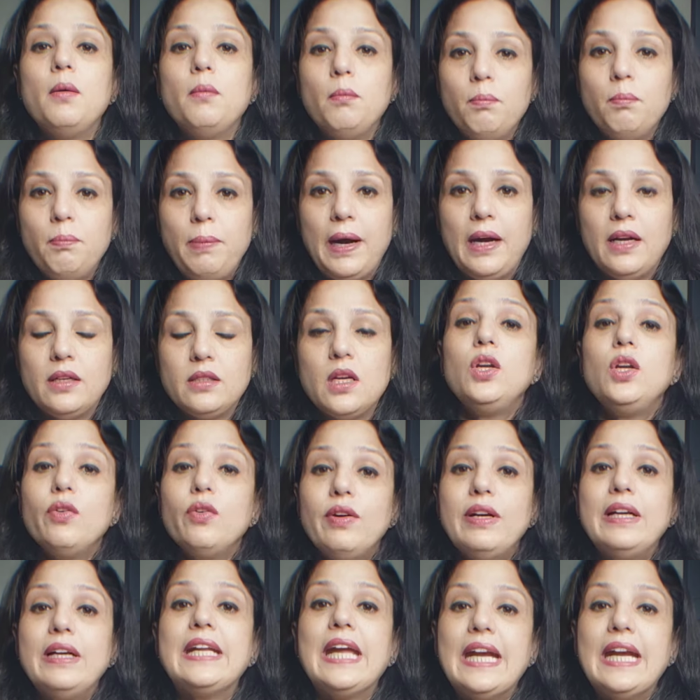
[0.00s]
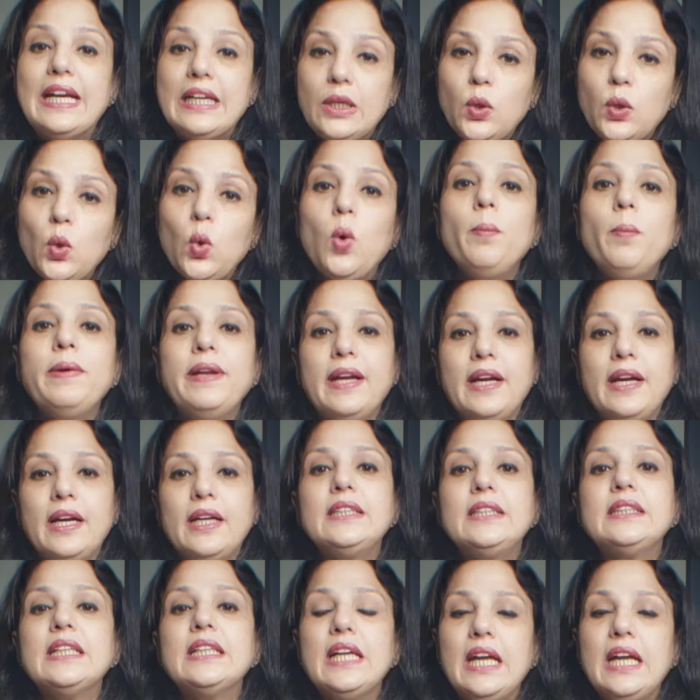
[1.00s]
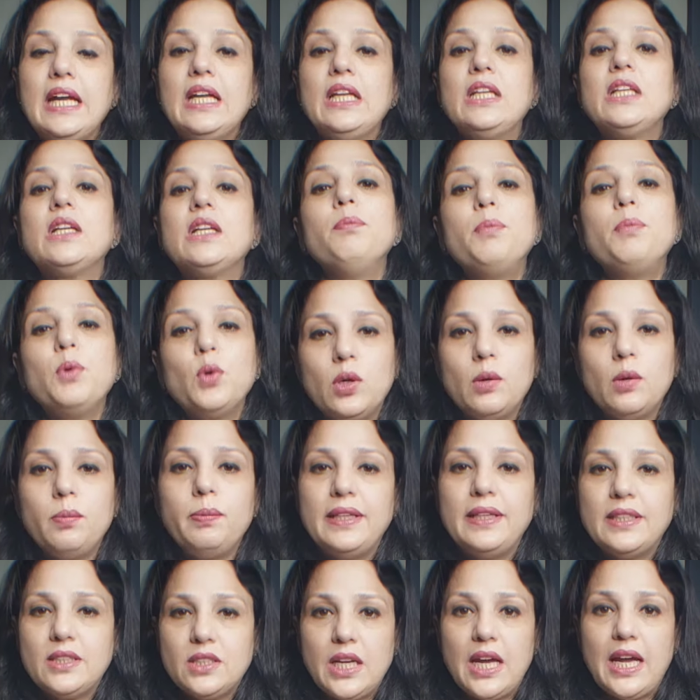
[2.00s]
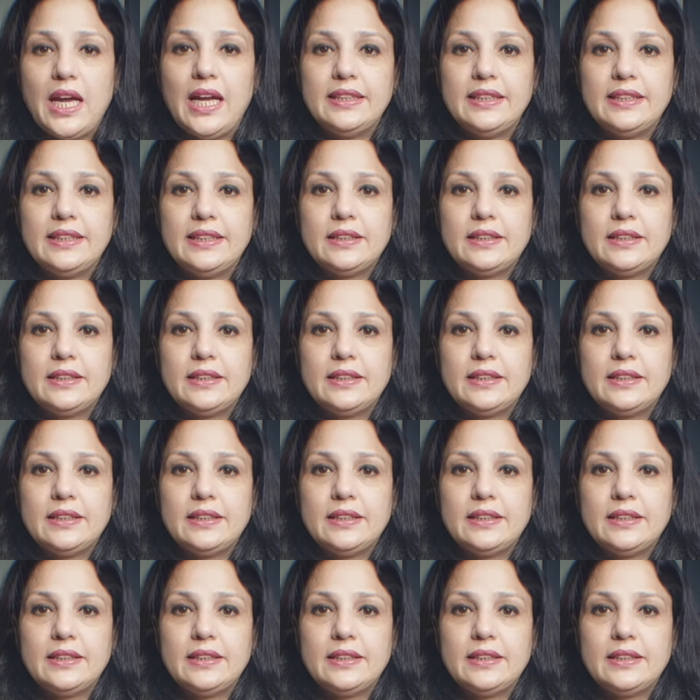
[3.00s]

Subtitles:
but you will get 2 minutes in computer-based IELTS.